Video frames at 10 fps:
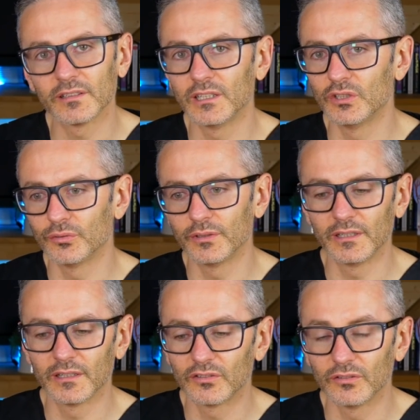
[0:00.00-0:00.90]
and
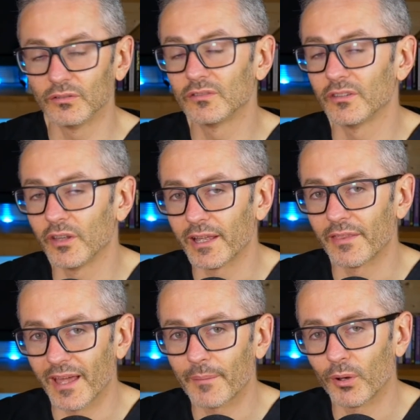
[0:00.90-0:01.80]
injury to
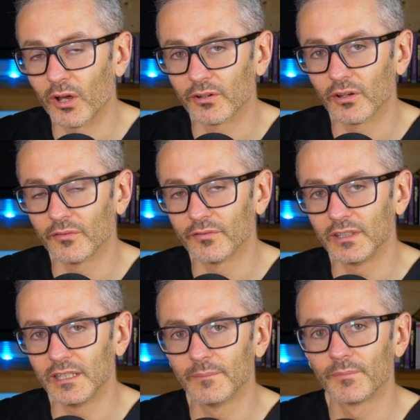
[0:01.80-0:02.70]
that part of
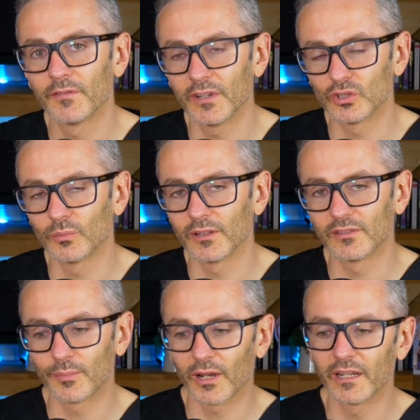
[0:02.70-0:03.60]
the facial blood
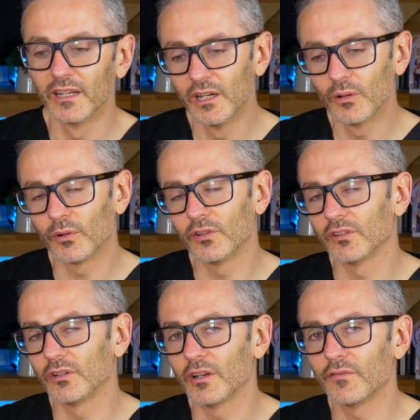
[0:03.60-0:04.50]
supply. Whereas
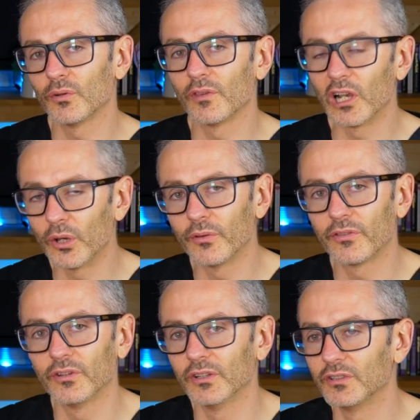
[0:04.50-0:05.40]
if you're in the lower
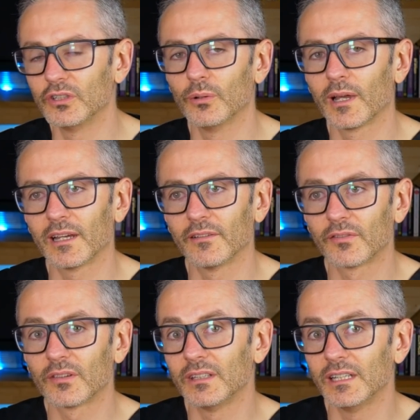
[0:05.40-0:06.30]
third, you
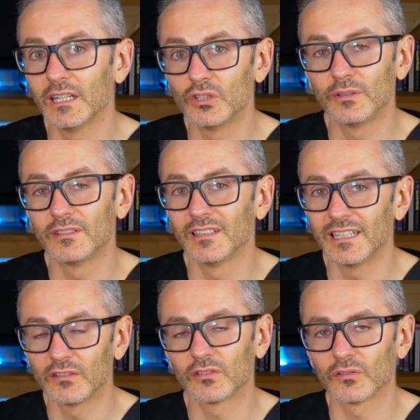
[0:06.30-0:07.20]
have the injury to the
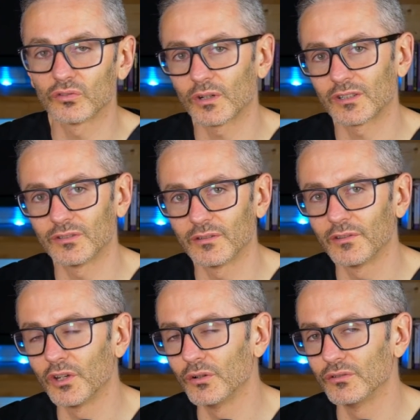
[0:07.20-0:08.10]
internal structures of
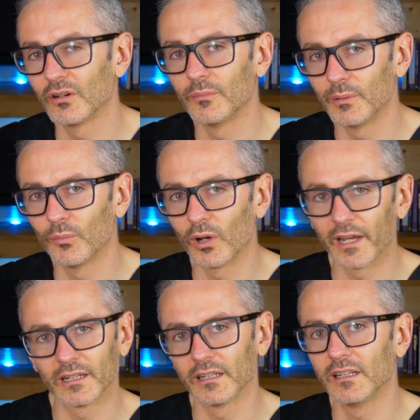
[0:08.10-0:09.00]
the nose are a bit more
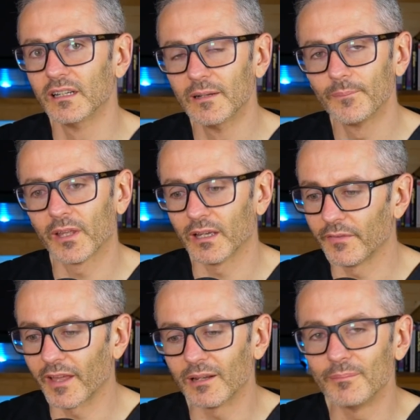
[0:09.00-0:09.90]
likely.
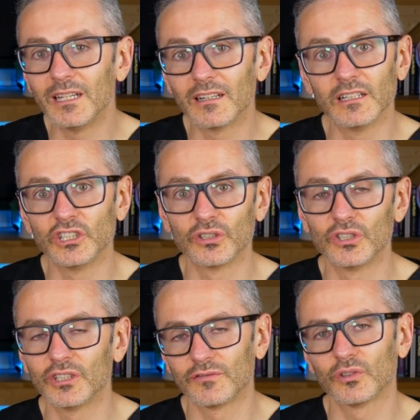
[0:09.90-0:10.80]
And that immediately should
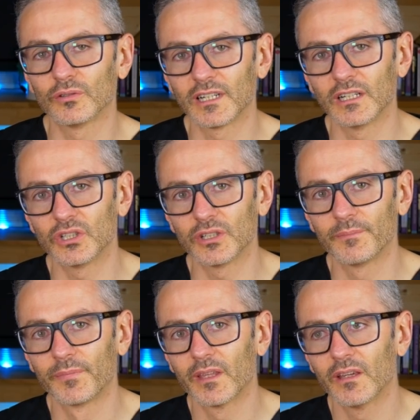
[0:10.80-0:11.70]
shift your
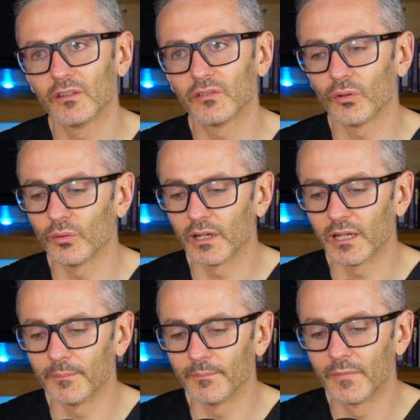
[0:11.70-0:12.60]
attention.
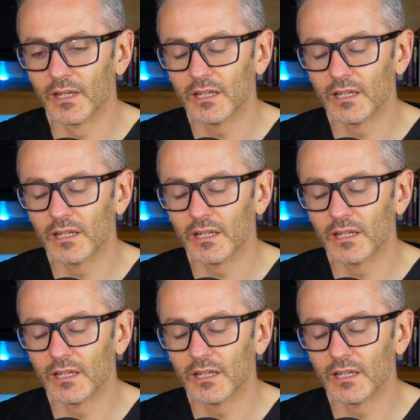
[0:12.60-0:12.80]
So